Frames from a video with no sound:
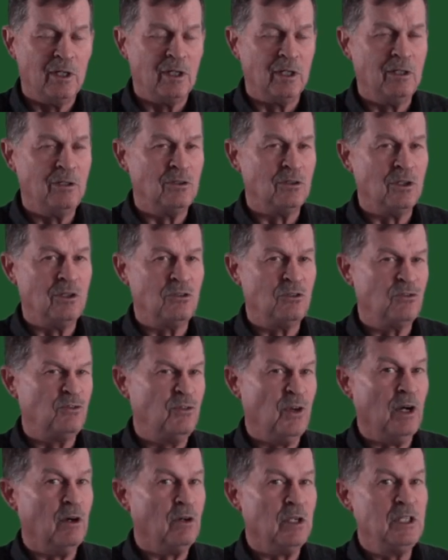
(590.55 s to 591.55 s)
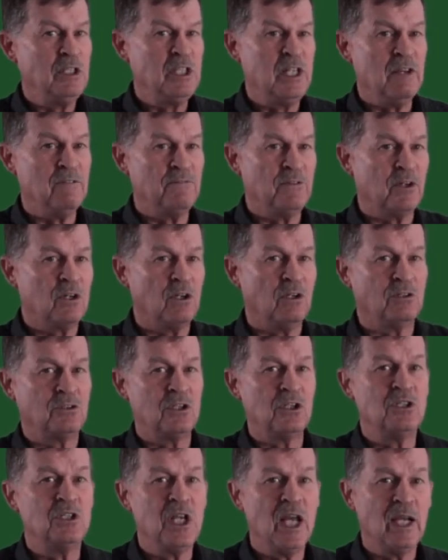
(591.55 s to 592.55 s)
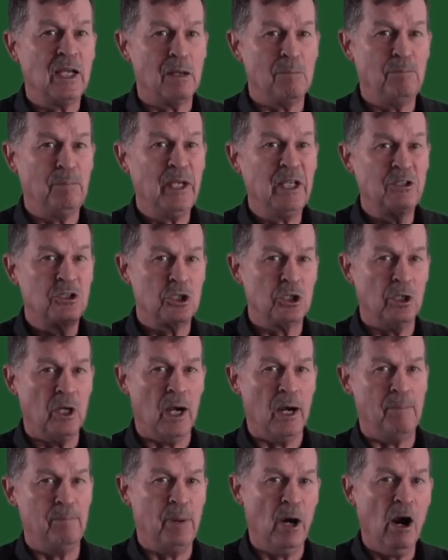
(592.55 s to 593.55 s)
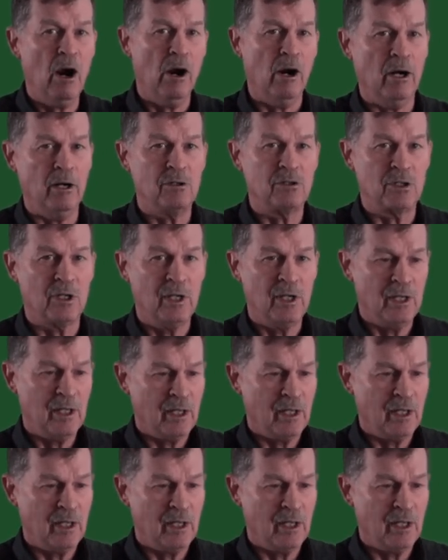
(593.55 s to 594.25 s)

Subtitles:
is very difficult to take a picture apart